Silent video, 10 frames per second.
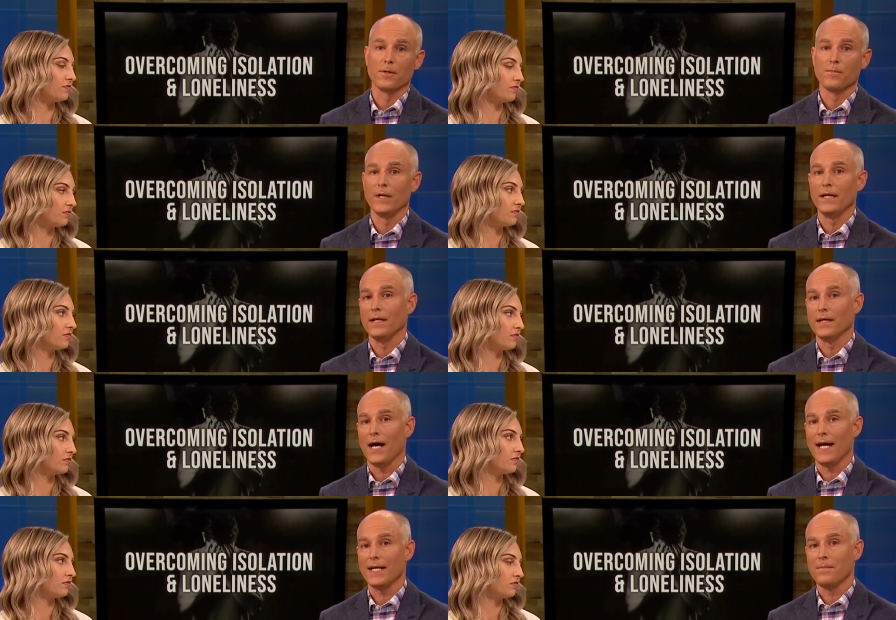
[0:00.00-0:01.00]
Speaker 1: mm -hmm. with me, and
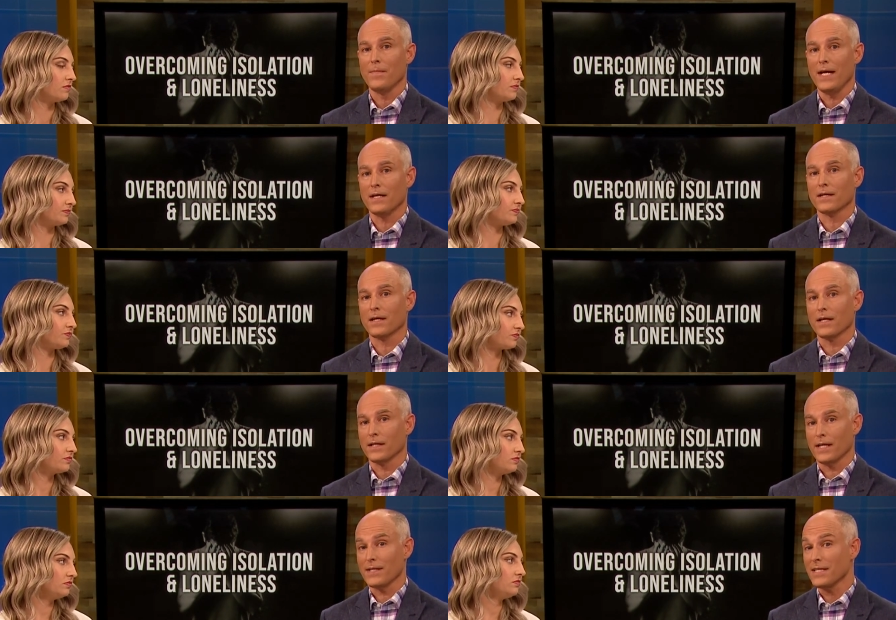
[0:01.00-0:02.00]
I didn't make
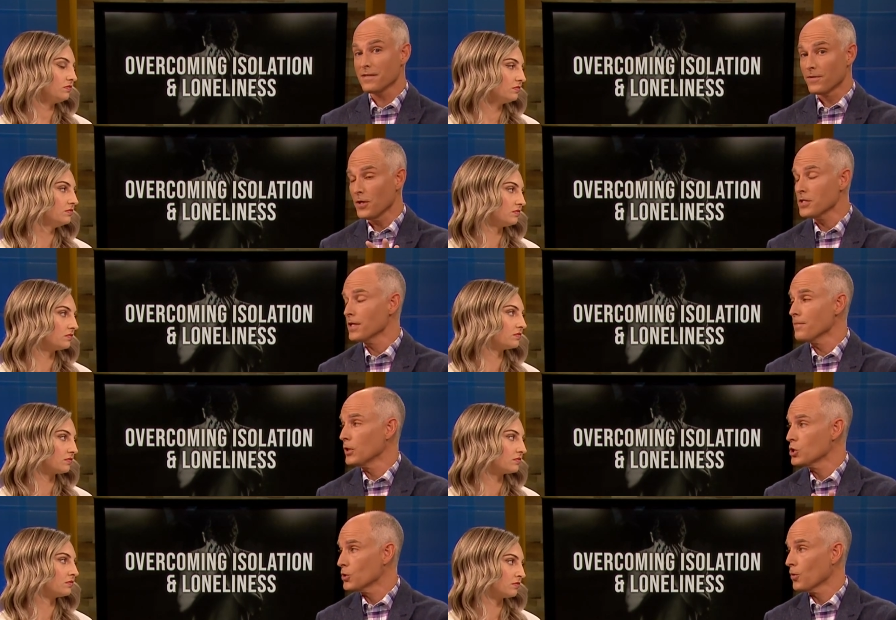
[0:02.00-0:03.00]
but that's a very
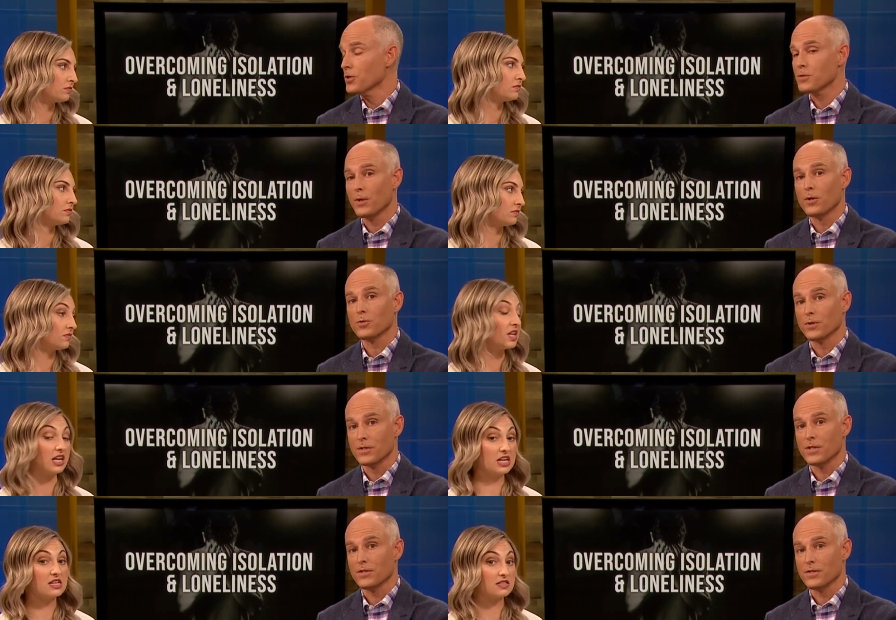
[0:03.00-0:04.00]
mature spiritual
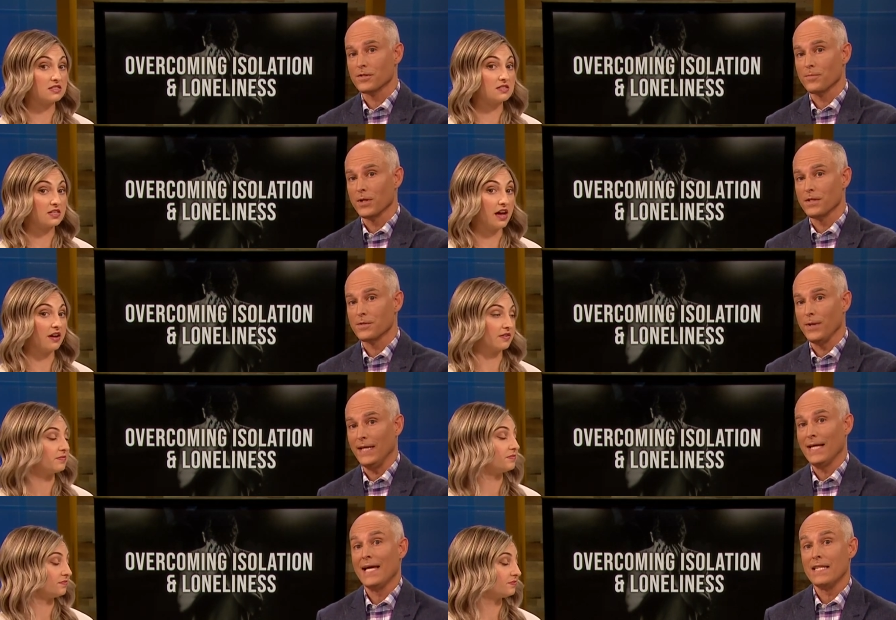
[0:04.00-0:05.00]
decision someone yeah. has
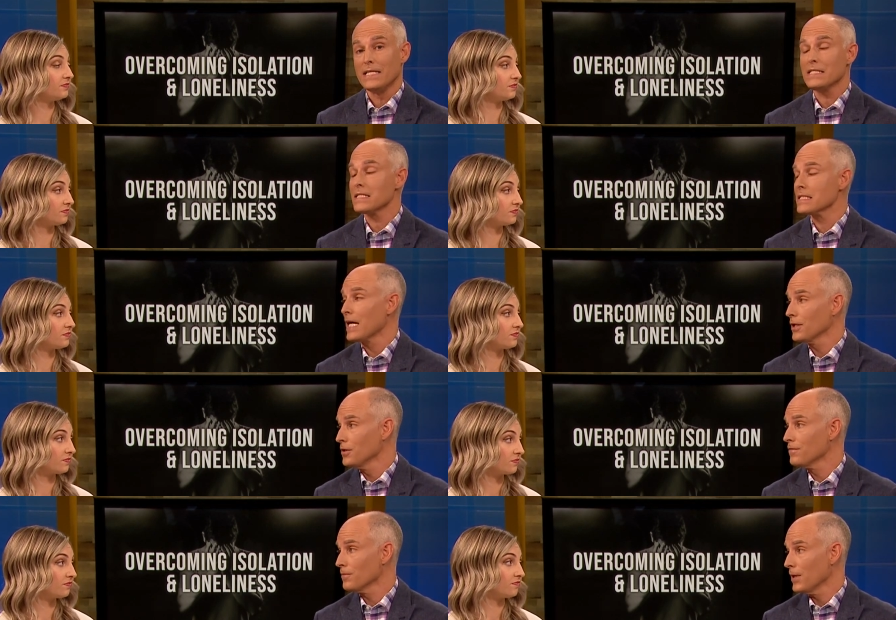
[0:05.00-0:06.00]
made. This is not
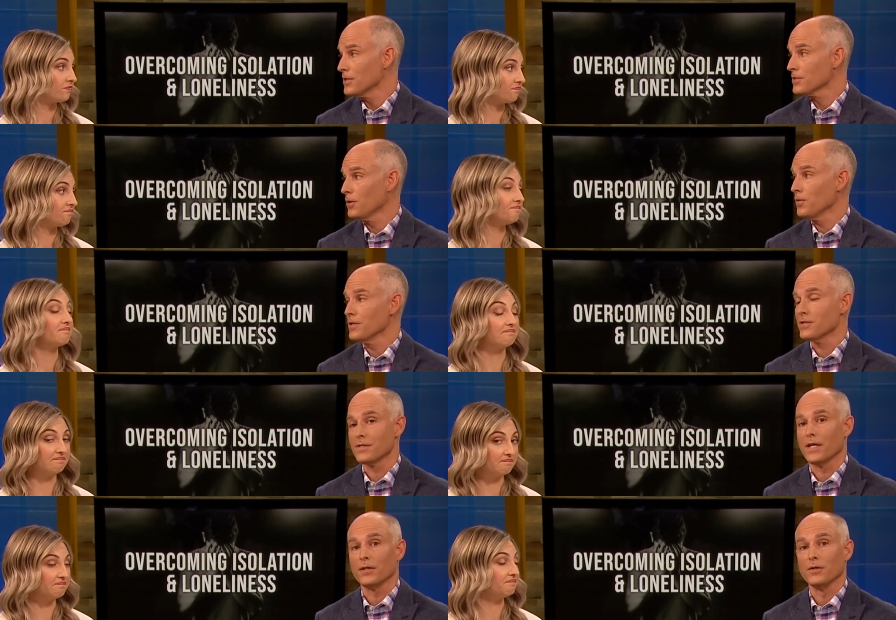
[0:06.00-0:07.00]
good for my soul. This
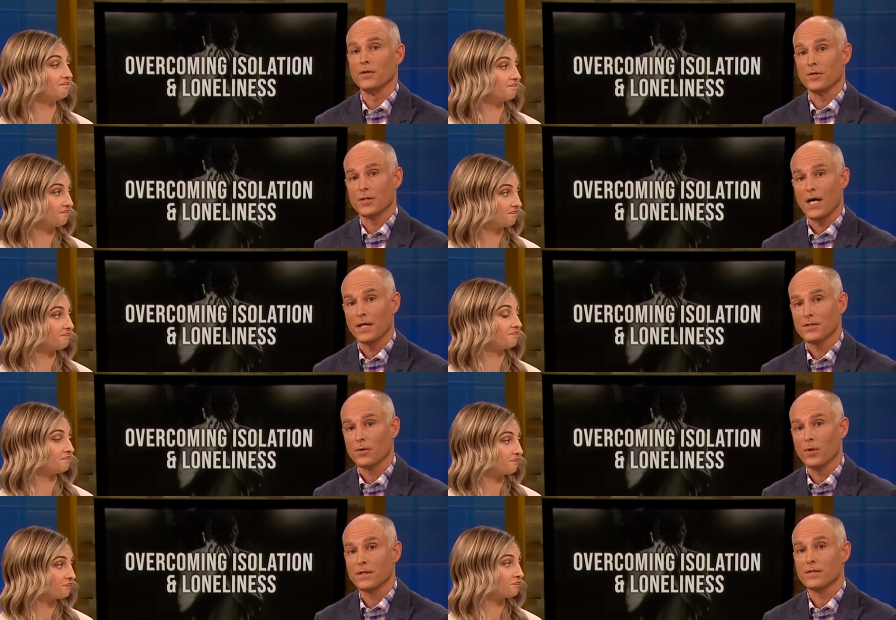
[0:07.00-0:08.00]
is mm -hmm. not mm-hmm. good. There's
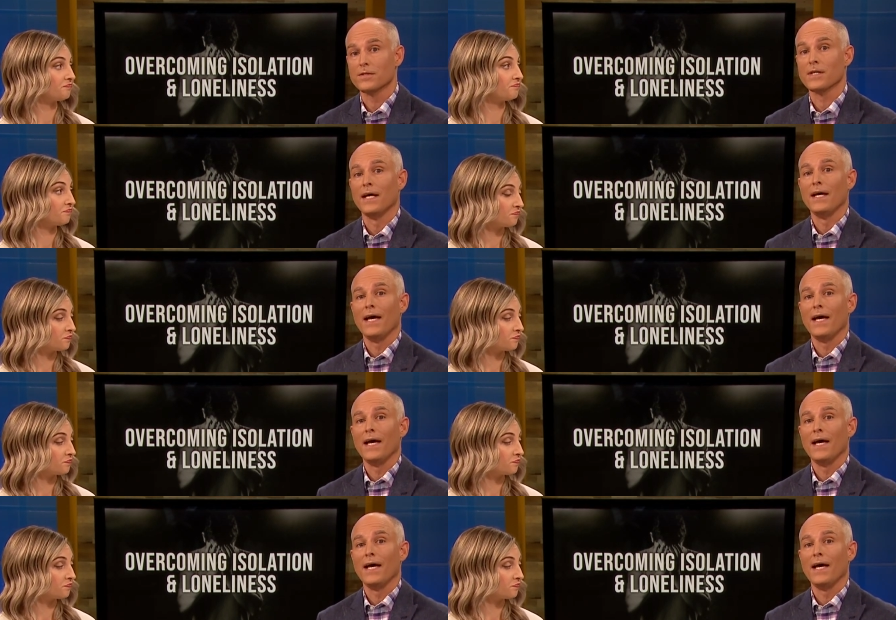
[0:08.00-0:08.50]
consequences.